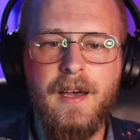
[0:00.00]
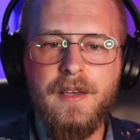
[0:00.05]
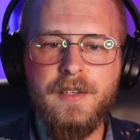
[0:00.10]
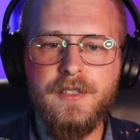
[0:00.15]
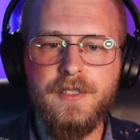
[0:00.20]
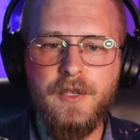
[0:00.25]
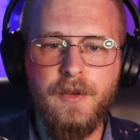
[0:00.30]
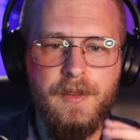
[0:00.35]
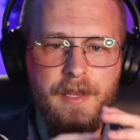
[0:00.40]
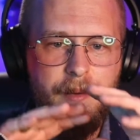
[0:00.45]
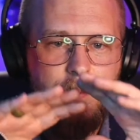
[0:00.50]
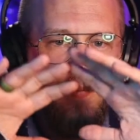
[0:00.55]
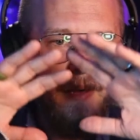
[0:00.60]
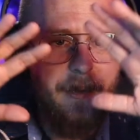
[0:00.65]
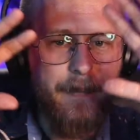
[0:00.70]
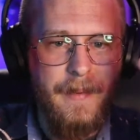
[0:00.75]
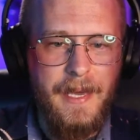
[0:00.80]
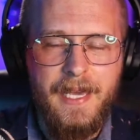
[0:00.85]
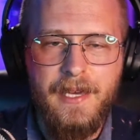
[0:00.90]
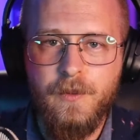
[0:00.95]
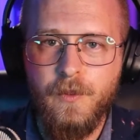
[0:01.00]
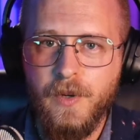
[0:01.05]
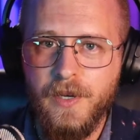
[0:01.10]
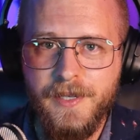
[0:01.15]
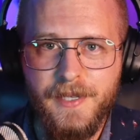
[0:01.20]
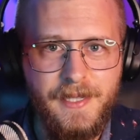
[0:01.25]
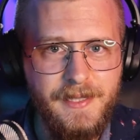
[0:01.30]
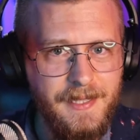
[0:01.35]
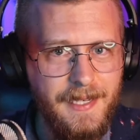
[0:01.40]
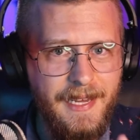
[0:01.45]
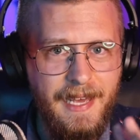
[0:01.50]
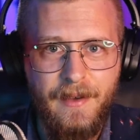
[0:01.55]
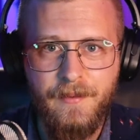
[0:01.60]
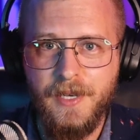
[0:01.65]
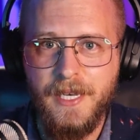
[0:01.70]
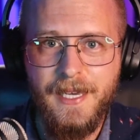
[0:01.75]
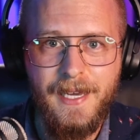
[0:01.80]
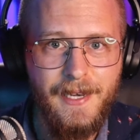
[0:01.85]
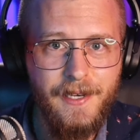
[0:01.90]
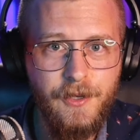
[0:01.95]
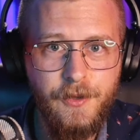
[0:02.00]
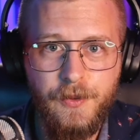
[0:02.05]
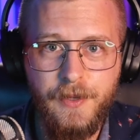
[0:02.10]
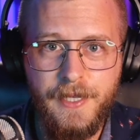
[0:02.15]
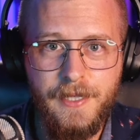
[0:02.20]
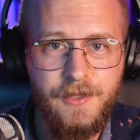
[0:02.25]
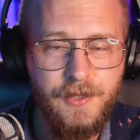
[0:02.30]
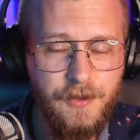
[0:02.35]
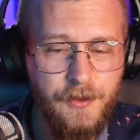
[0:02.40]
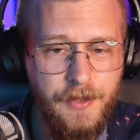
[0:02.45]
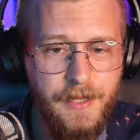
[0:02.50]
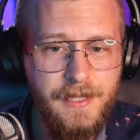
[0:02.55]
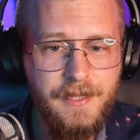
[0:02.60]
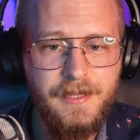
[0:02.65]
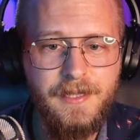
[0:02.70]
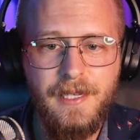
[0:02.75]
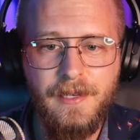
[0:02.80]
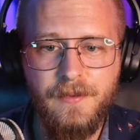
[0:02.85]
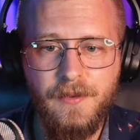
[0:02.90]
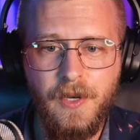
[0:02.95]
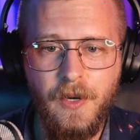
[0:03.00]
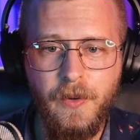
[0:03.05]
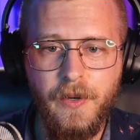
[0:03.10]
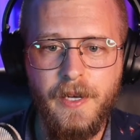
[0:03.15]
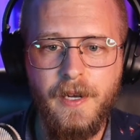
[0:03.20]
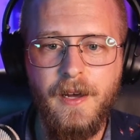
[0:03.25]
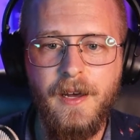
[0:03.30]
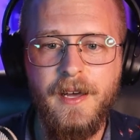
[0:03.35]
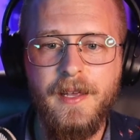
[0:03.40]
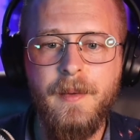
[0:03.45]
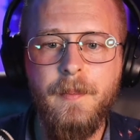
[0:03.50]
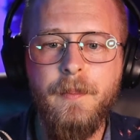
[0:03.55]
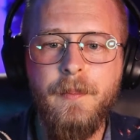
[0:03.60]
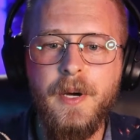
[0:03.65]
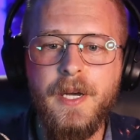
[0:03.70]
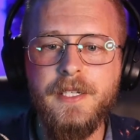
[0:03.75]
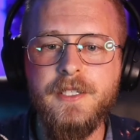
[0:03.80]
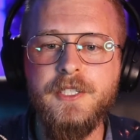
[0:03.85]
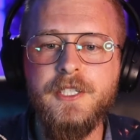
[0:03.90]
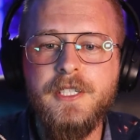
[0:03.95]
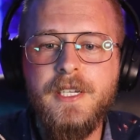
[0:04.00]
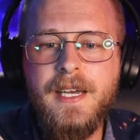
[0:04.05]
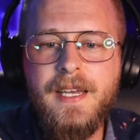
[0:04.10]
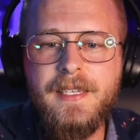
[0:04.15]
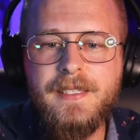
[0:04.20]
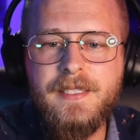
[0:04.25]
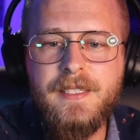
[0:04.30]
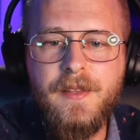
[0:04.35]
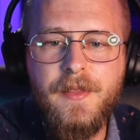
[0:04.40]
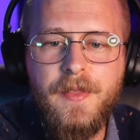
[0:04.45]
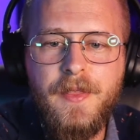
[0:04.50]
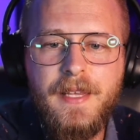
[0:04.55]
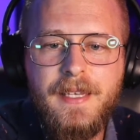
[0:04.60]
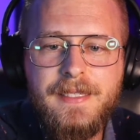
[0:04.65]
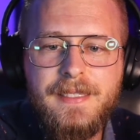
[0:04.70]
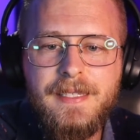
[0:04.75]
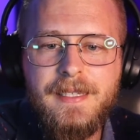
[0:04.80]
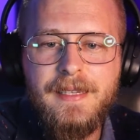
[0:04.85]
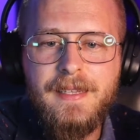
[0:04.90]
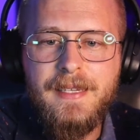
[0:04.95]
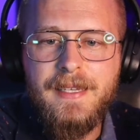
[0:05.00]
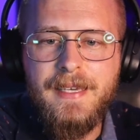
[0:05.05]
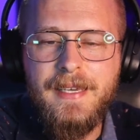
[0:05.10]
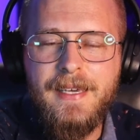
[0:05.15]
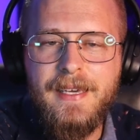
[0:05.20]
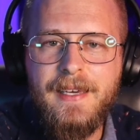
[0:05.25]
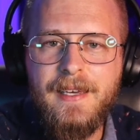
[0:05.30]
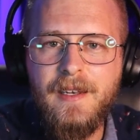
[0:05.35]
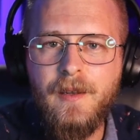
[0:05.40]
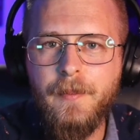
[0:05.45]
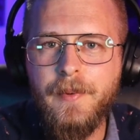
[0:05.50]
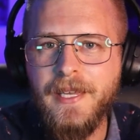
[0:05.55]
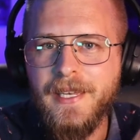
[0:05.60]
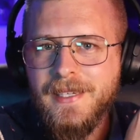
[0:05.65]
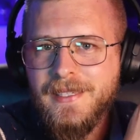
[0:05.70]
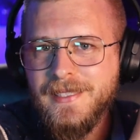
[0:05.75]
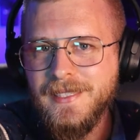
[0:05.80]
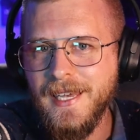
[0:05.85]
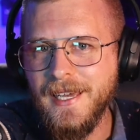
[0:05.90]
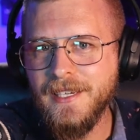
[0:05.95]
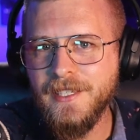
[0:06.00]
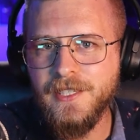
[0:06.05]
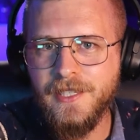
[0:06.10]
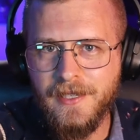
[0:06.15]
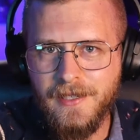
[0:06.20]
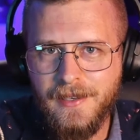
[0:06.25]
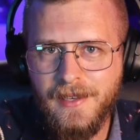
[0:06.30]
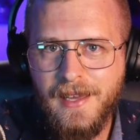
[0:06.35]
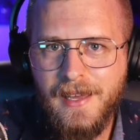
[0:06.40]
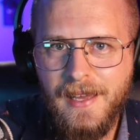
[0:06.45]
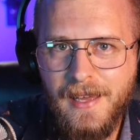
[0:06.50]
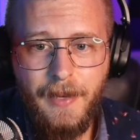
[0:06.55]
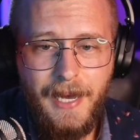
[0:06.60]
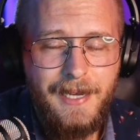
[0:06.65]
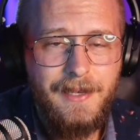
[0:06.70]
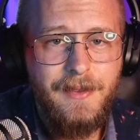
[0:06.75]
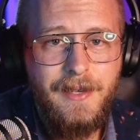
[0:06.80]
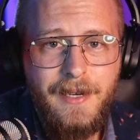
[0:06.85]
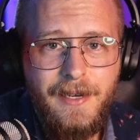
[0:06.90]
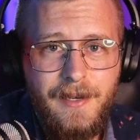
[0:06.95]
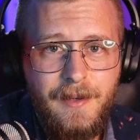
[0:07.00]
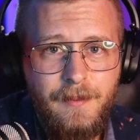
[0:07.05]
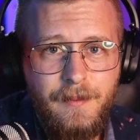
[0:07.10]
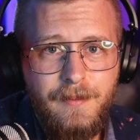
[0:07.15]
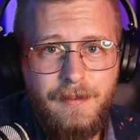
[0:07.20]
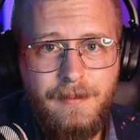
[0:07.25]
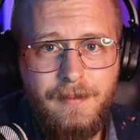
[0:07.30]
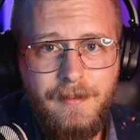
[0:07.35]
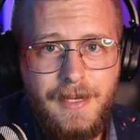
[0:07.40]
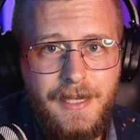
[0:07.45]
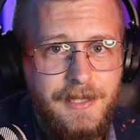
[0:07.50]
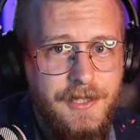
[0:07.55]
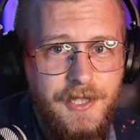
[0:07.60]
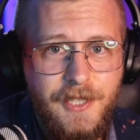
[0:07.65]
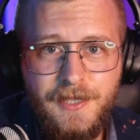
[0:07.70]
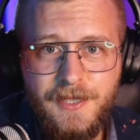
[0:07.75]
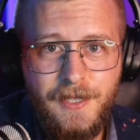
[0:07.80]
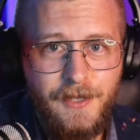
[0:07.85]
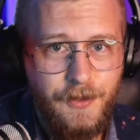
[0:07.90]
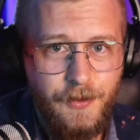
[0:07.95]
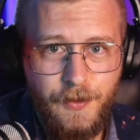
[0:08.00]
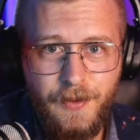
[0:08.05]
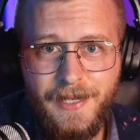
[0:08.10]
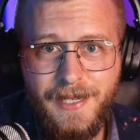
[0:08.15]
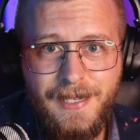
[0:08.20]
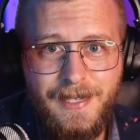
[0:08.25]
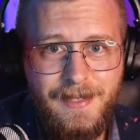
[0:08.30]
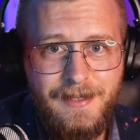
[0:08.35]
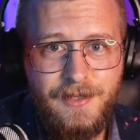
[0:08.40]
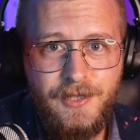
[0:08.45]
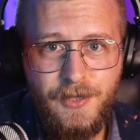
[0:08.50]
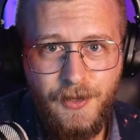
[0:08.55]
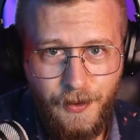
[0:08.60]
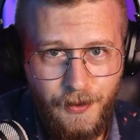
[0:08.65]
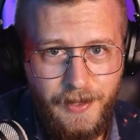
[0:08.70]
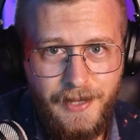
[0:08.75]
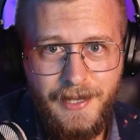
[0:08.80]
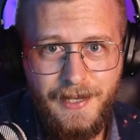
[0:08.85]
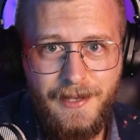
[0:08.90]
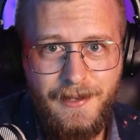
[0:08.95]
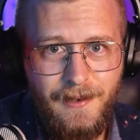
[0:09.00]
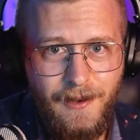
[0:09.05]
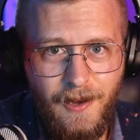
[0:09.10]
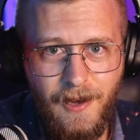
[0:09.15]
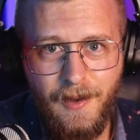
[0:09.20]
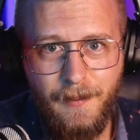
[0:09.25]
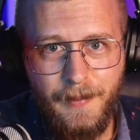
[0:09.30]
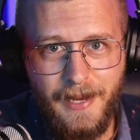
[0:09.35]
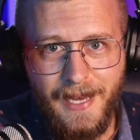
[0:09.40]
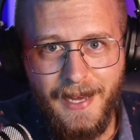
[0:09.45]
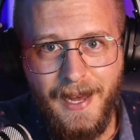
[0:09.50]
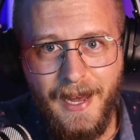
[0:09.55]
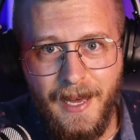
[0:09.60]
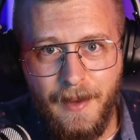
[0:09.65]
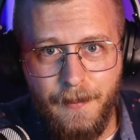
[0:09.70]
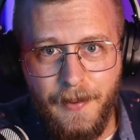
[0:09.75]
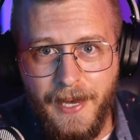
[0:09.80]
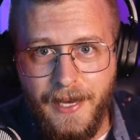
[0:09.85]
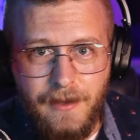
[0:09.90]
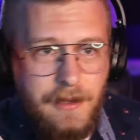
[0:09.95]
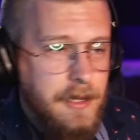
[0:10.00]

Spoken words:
So that my main one doesn't have any kind of green screen stuff going on, but just this little bitty section back there is just a green screen on my iPad.